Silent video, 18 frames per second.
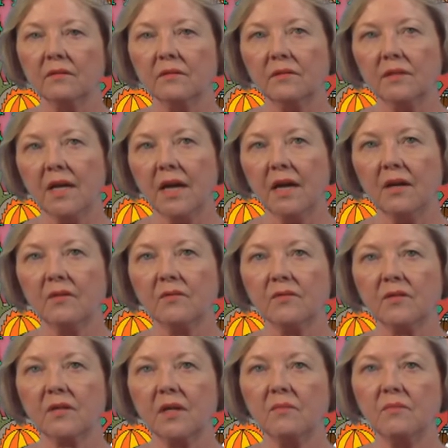
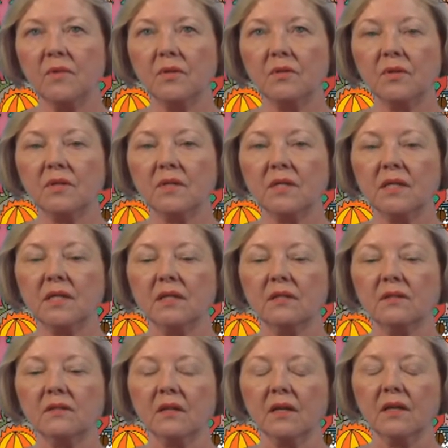towns,
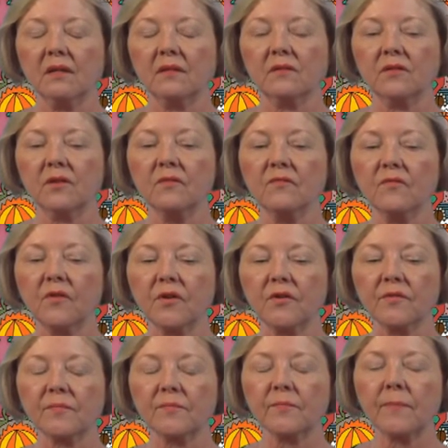communities, and so
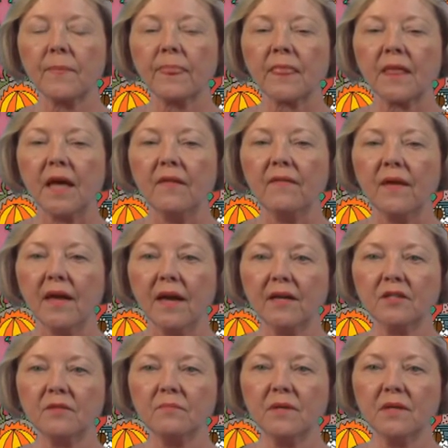forth. And they
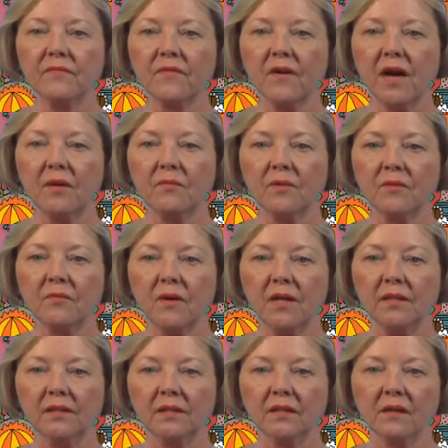asked me if I would
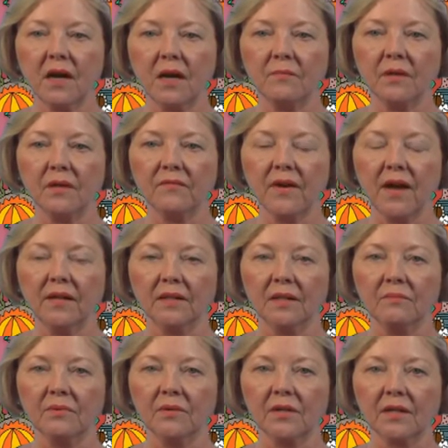write the Carmel
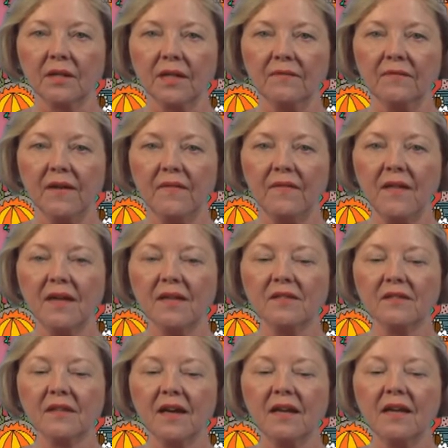Valley book. And then they
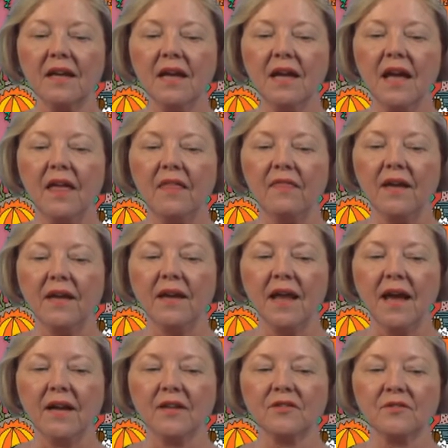said they'd
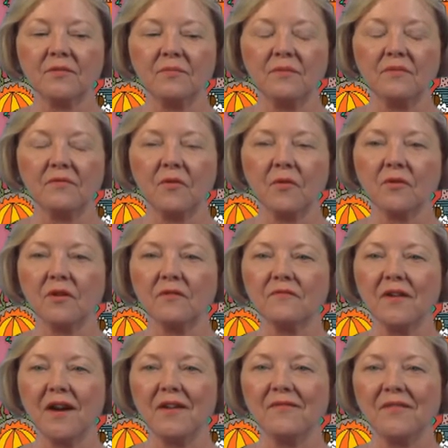asked four or
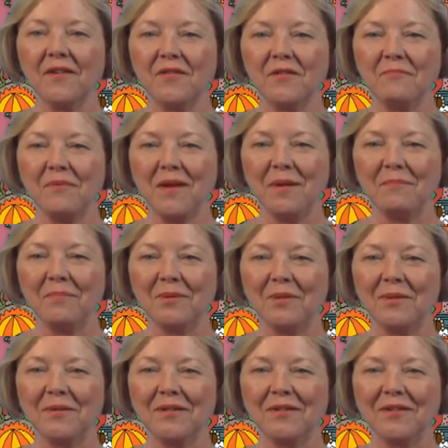five other people
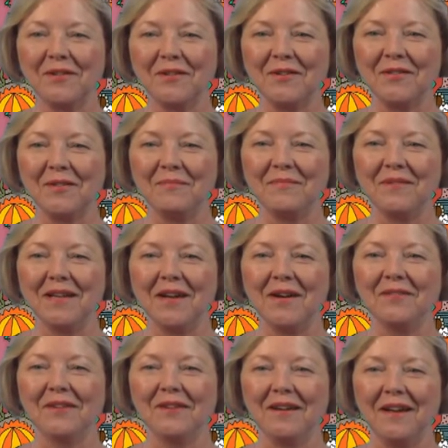who had turned them
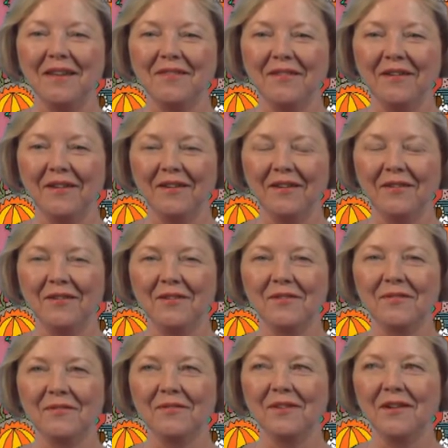down, and I thought,
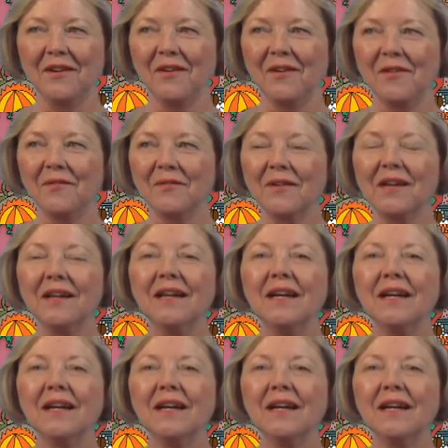oh no.